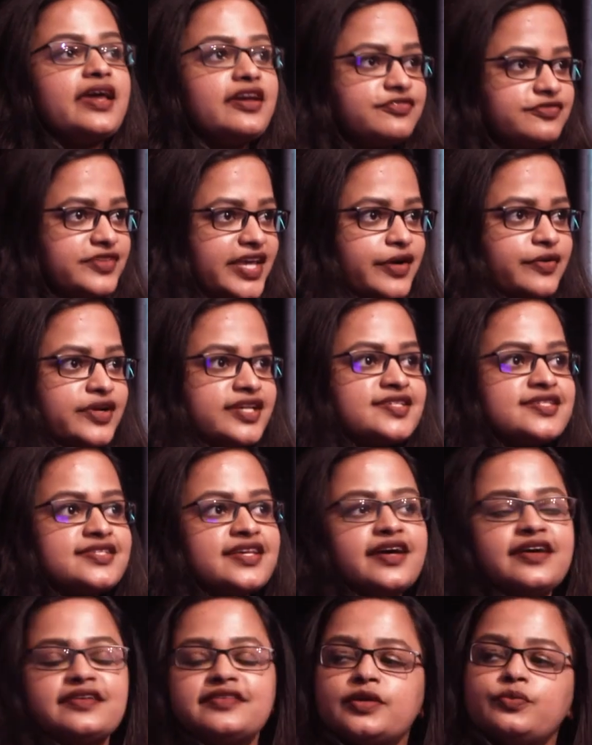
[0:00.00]
If there
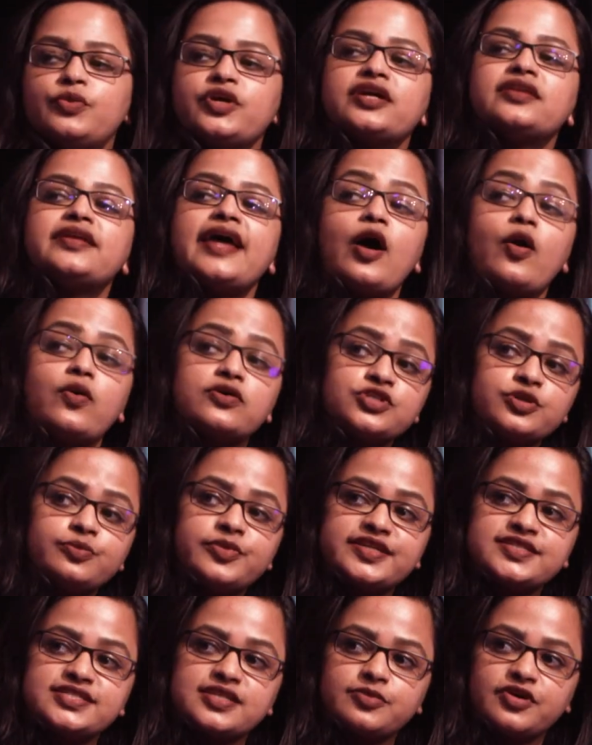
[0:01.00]
is, then we can
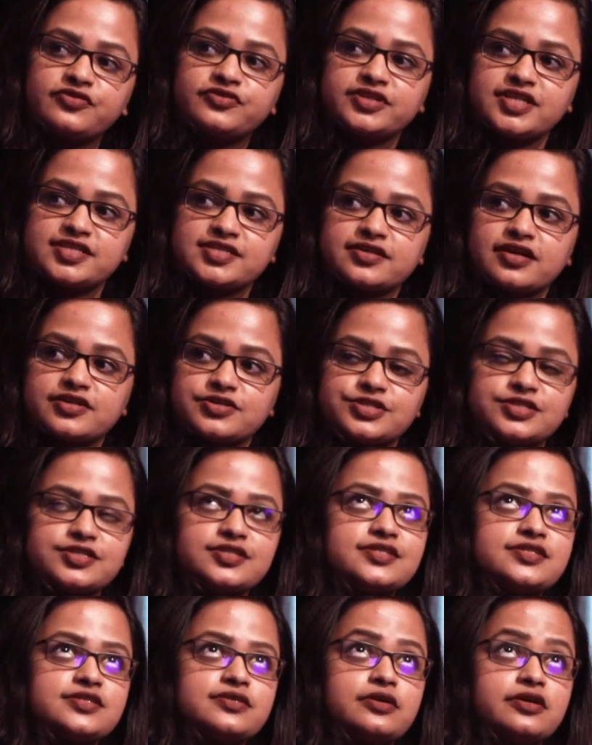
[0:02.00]
automate some of the
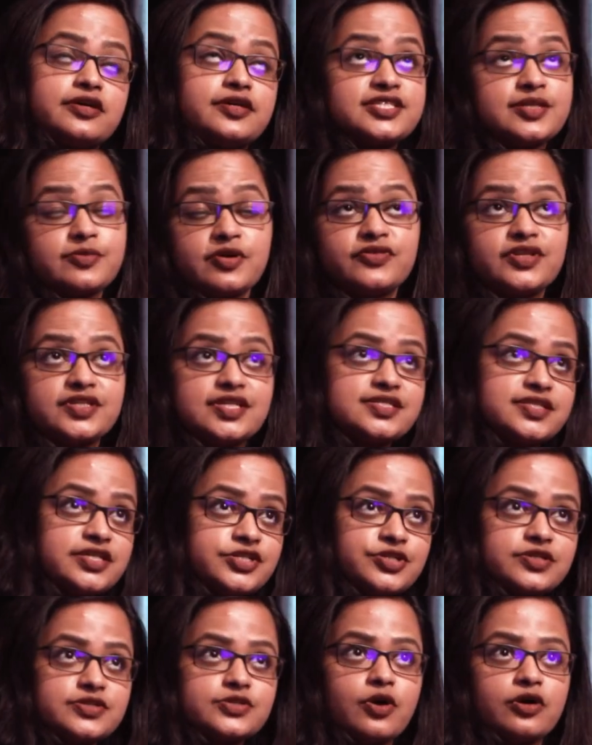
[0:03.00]
discussions, some of the
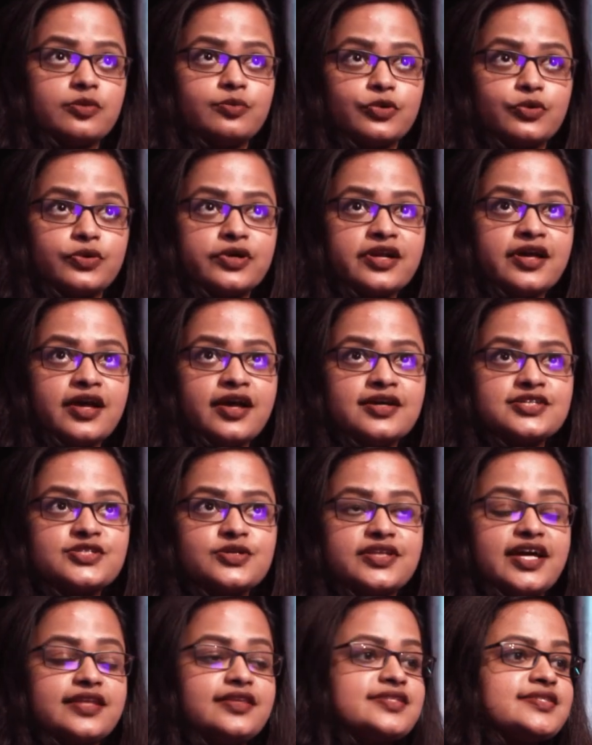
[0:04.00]
decisions on board,
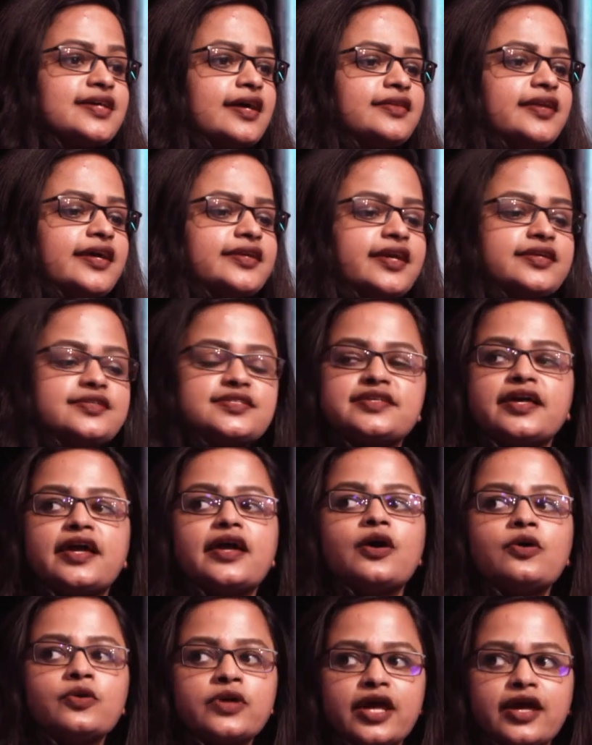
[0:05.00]
so that the satellite can
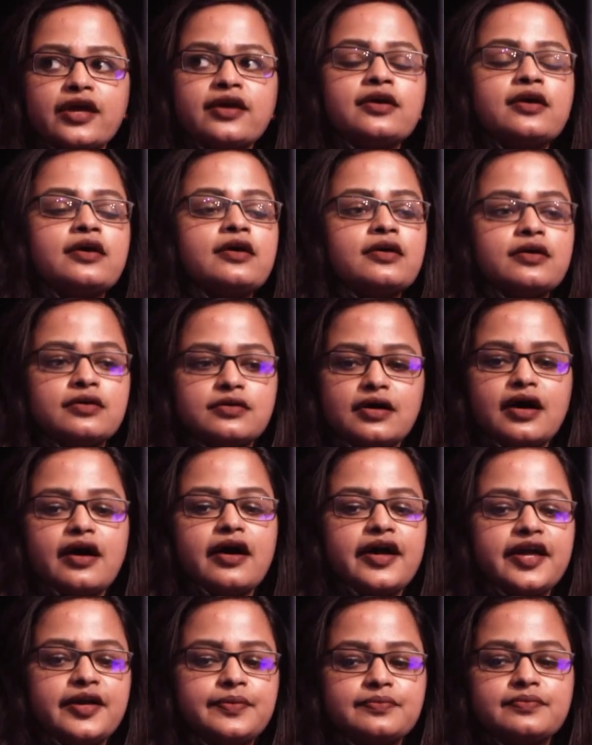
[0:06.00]
say, okay,
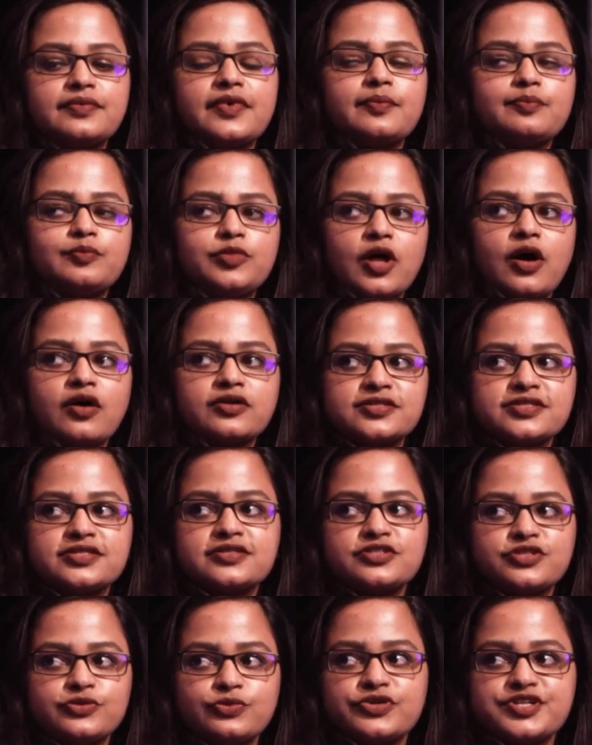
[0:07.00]
I'm
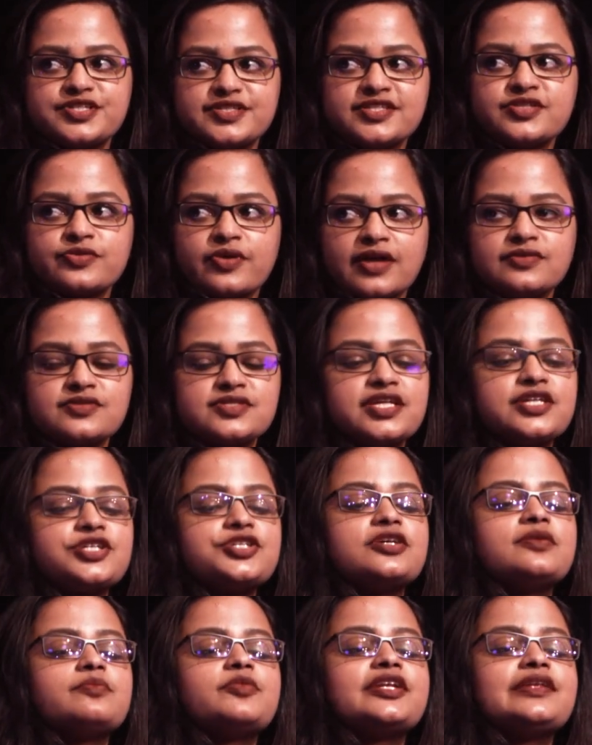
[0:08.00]
blocked towards this ground
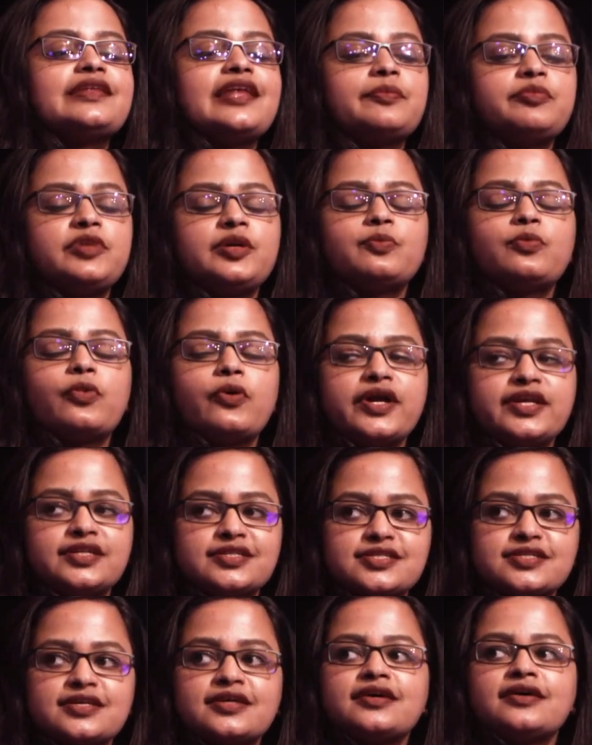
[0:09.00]
station, but let me
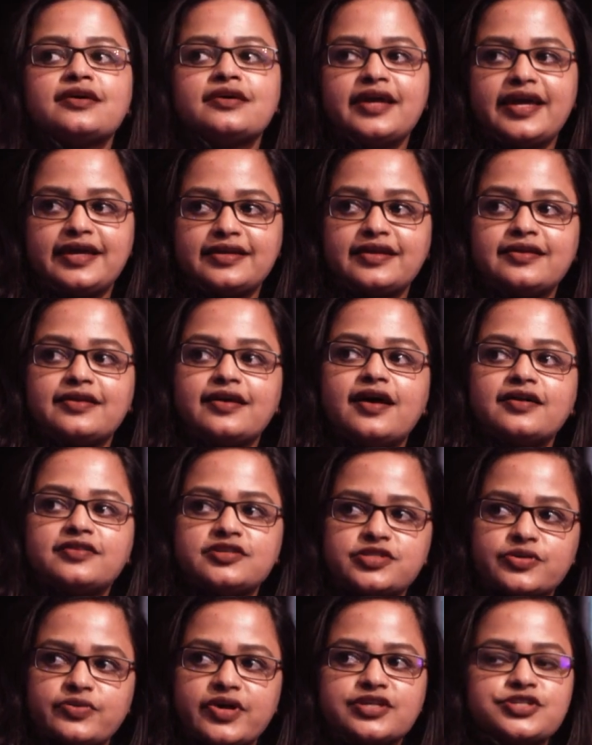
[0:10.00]
point it in the
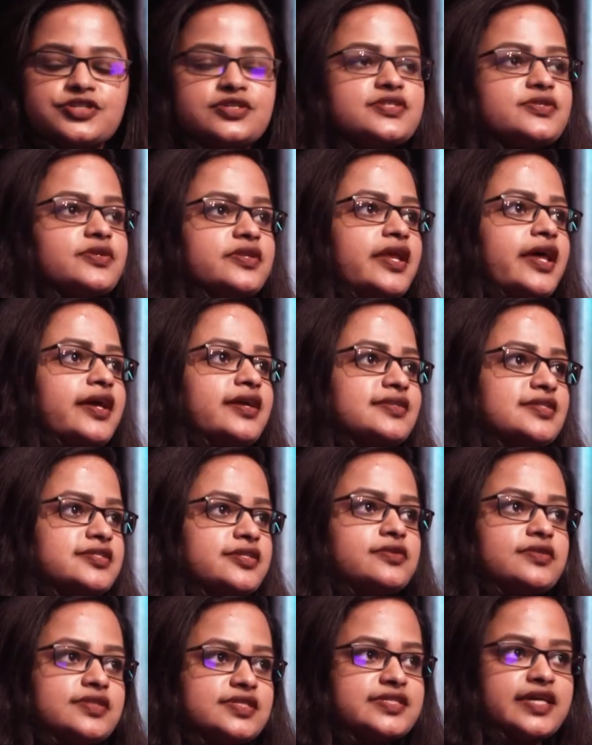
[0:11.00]
other direction so that I can
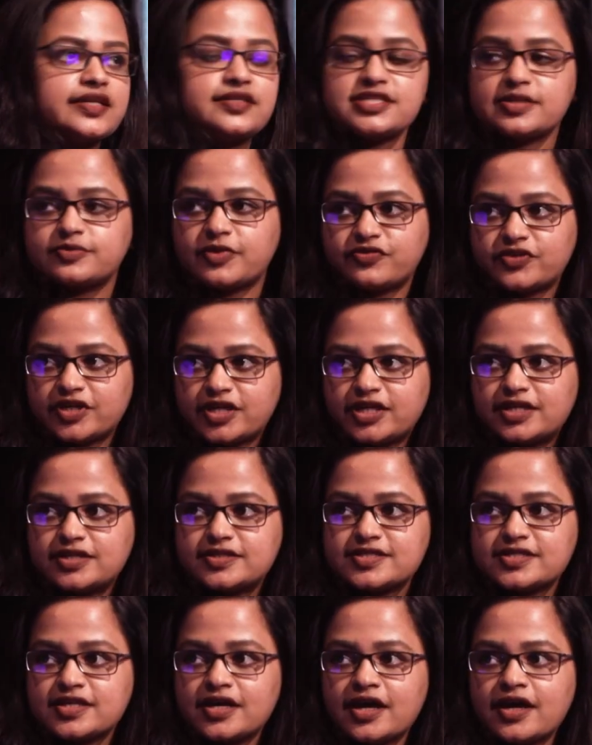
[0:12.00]
still send some of the
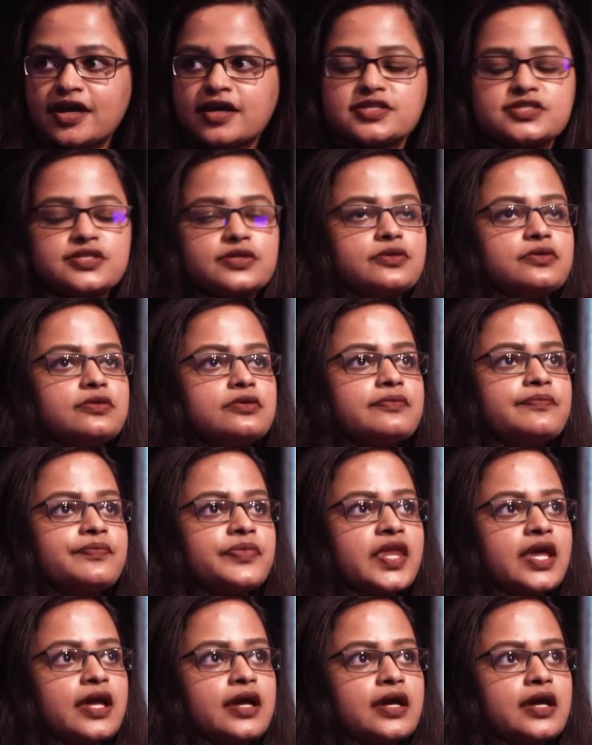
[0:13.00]
keys. So